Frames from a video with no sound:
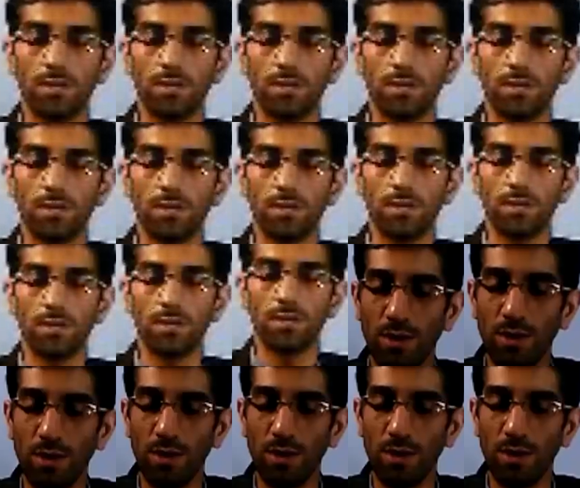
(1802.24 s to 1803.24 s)
That's right.
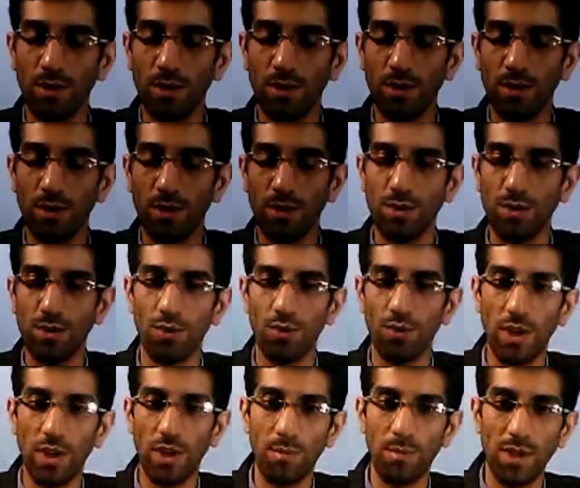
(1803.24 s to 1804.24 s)
Thank you
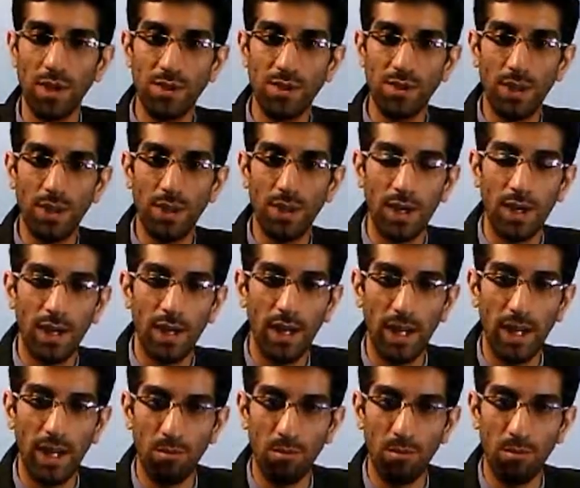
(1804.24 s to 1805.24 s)
so very much,
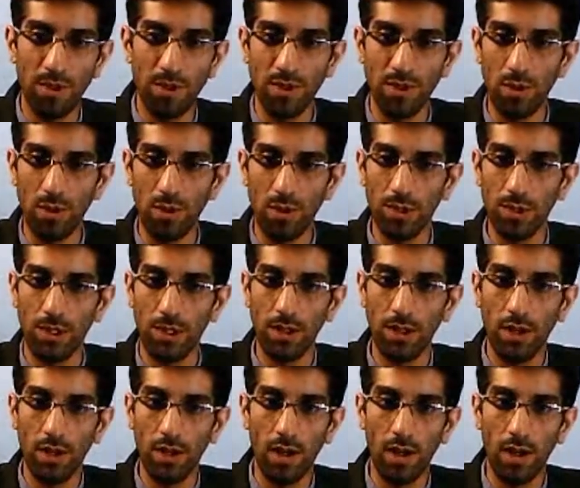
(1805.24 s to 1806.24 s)
Mr.
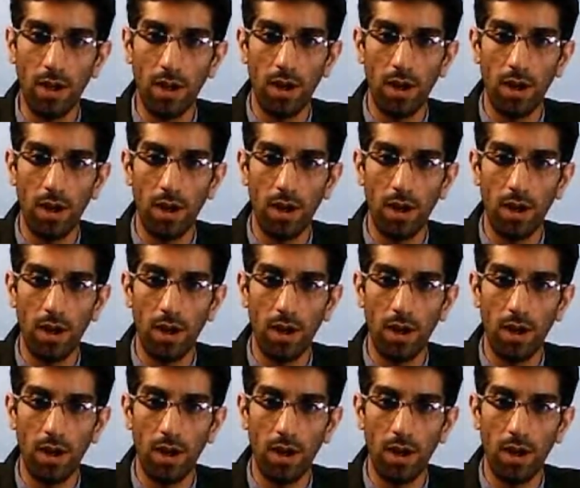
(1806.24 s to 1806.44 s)
Khuder.